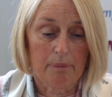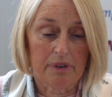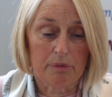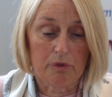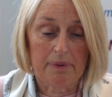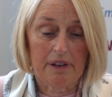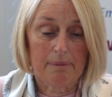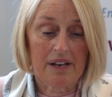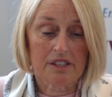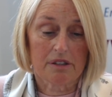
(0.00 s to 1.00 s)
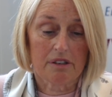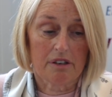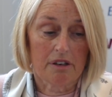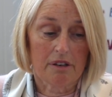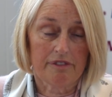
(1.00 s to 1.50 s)
but it would be a matter
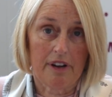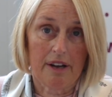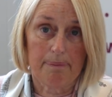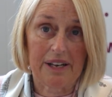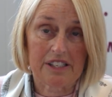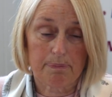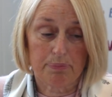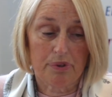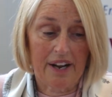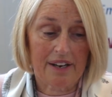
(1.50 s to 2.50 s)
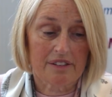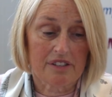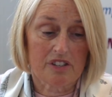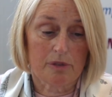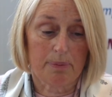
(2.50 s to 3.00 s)
of best
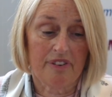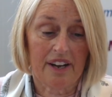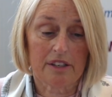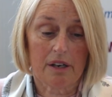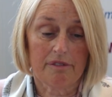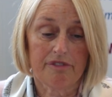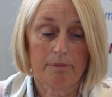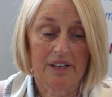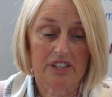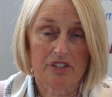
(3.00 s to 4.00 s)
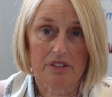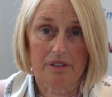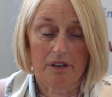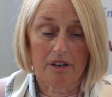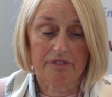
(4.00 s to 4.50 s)
practice to provide
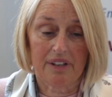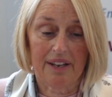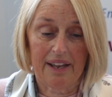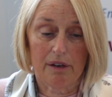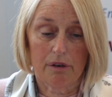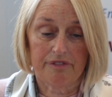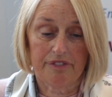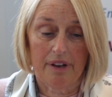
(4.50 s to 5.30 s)
confirmation of the layoff